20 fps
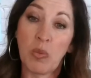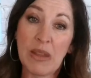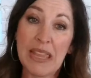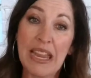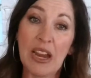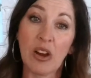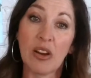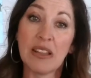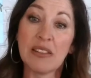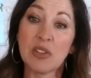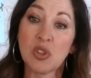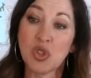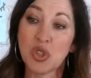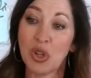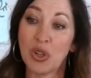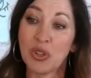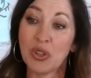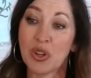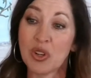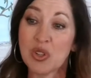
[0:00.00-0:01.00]
carrying the
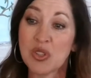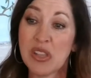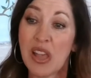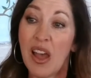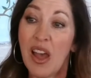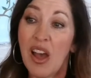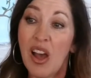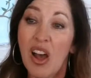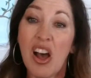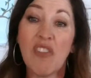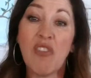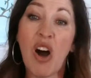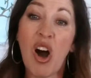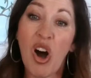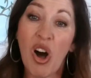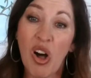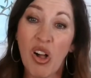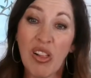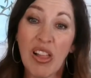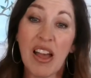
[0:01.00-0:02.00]
shoulders of
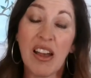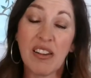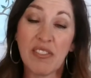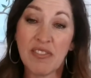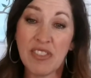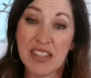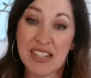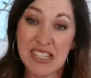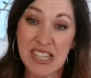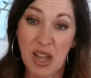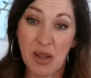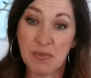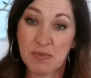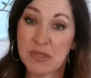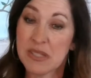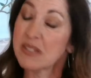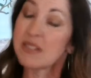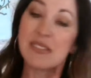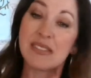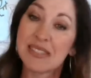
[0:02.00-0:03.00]
all of the
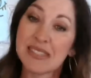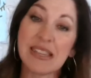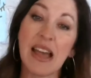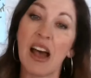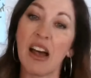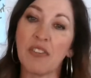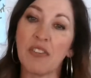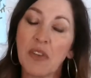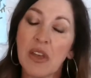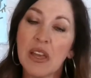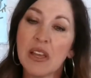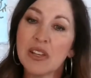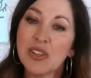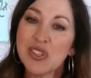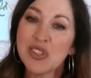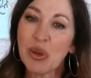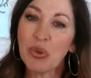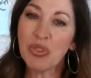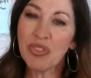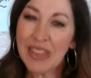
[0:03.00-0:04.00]
dumped stuff.
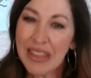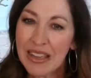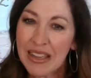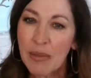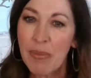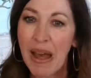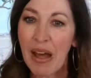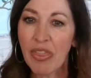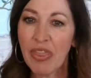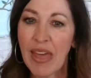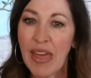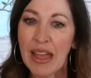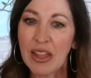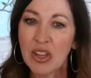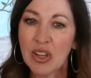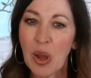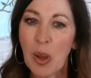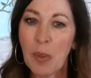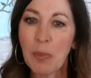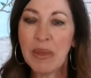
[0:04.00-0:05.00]
So think about that.
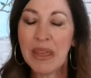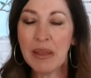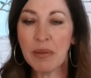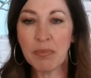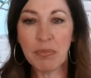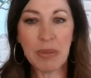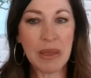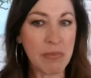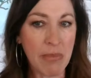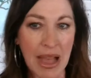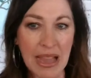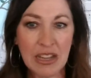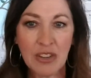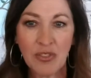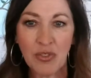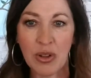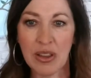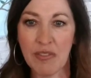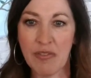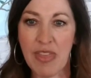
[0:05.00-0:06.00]
You know, be
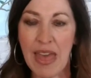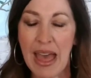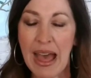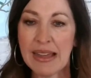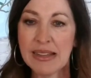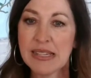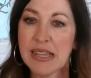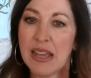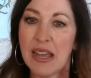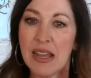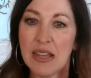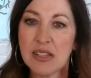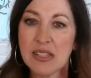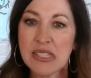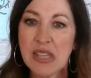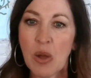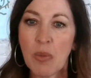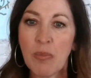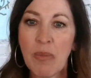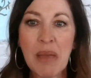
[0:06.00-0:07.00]
mindful of that.
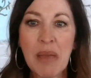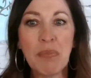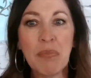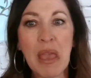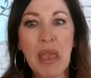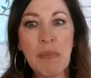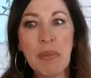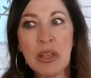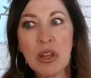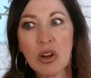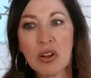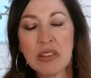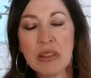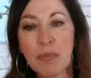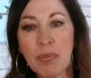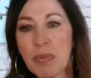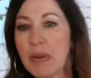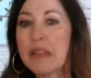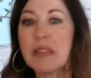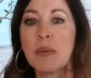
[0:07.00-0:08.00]
So maybe you're
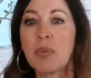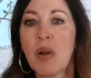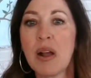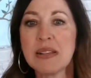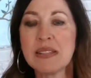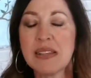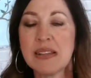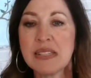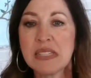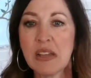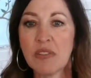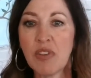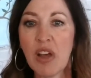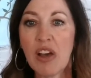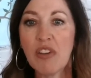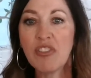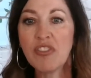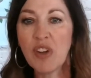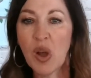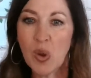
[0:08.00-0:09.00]
in the process
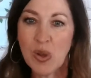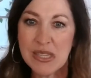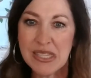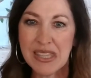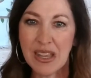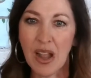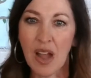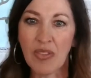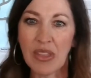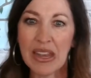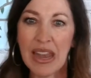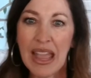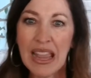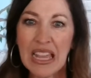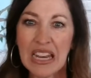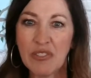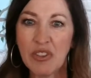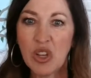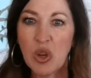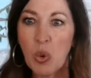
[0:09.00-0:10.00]
of focusing on the
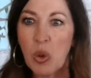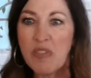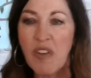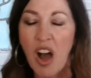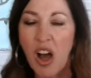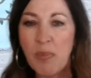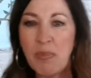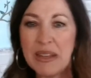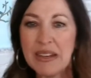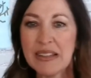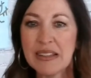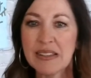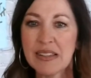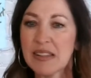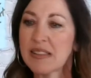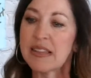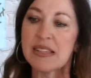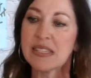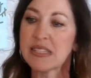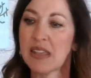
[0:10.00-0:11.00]
negative. You know, we've all been into
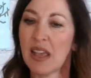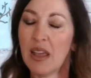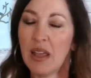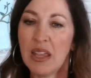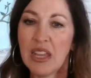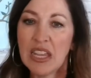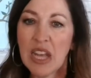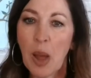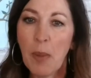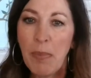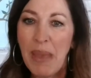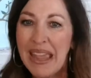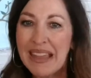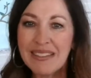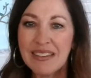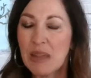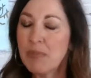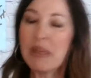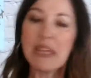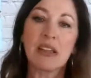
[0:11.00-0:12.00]
this, you know,
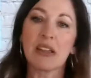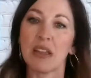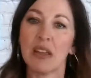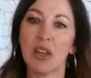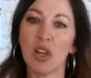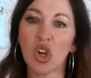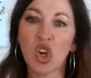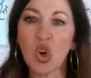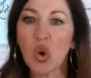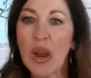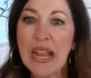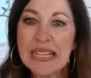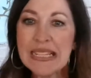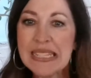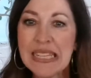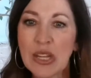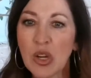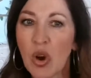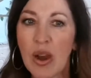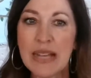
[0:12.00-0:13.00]
pandemic
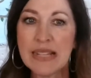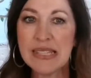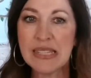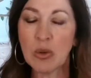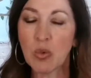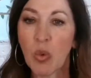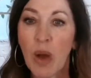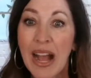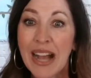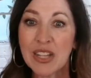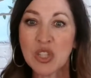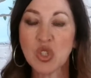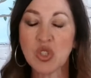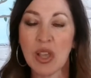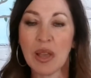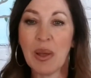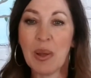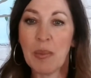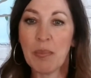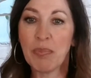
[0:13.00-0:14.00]
crazy rush,
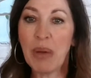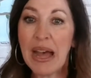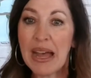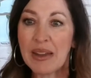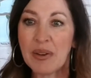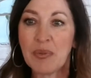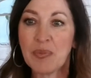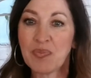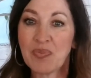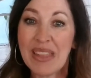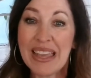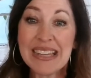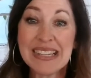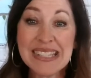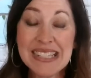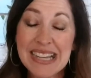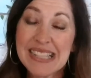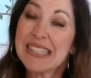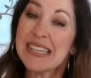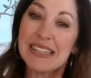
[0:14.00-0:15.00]
but it
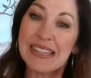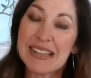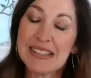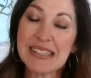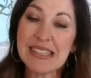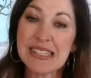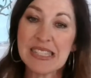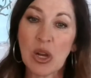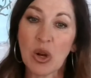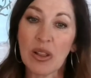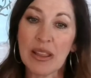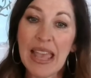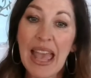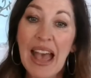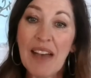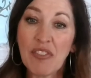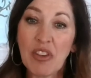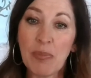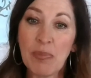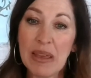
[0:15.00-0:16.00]
doesn't necessarily
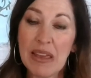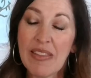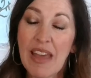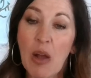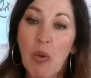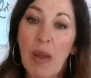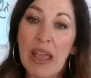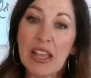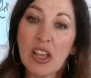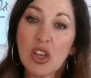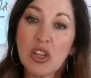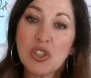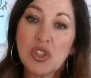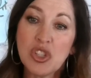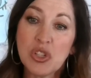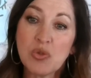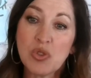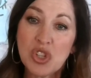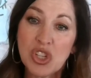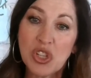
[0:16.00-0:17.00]
have to be that way. Could
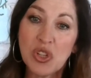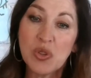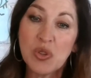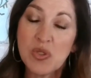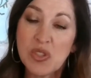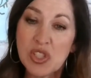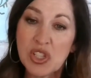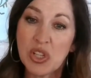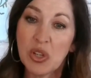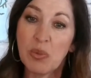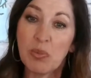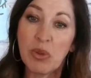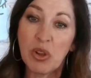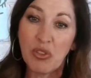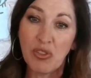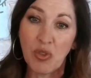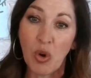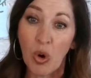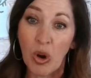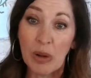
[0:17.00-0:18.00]
you choose to
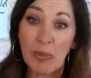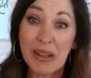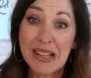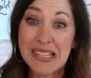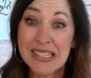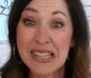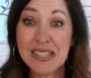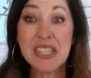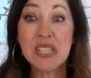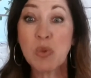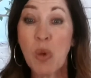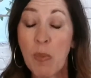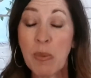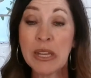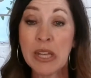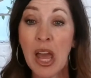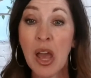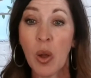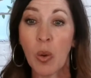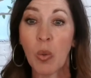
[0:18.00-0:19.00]
move forward? Because this is what we
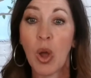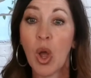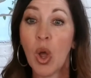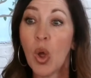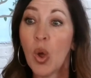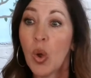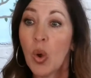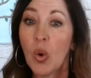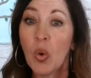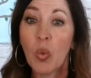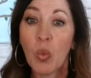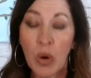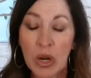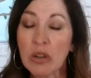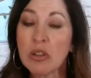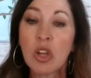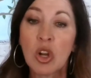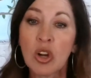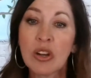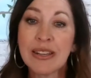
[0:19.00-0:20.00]
know. We're
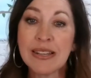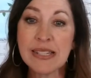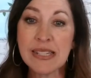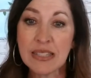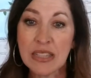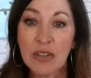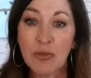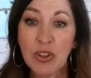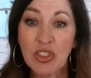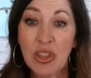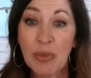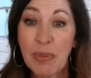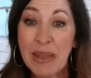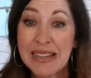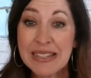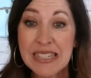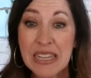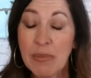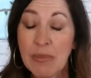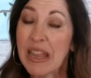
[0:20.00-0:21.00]
learning to live with the
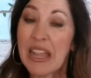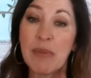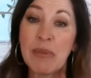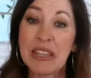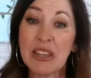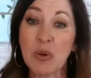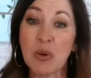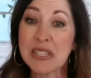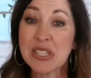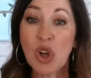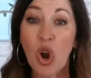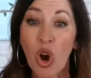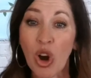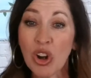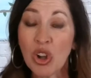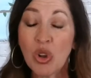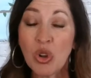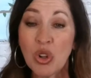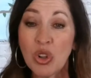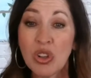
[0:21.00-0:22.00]
pandemic. I mean, there was an
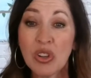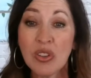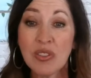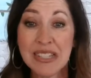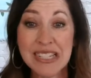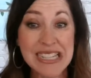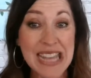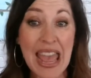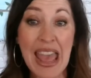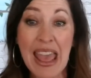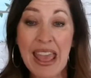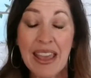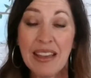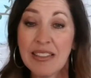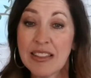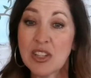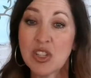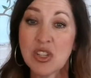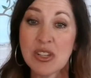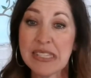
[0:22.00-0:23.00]
article today
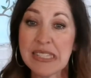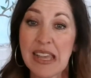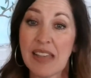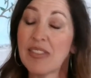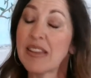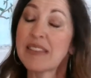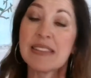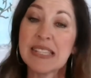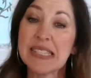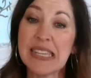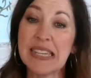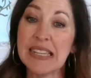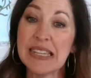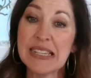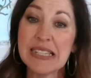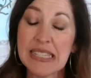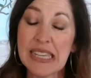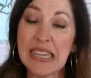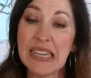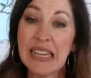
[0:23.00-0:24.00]
that just said that the
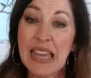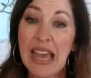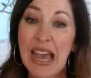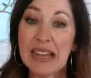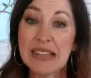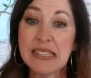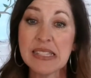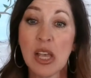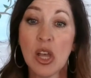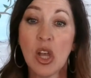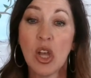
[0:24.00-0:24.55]
CDC has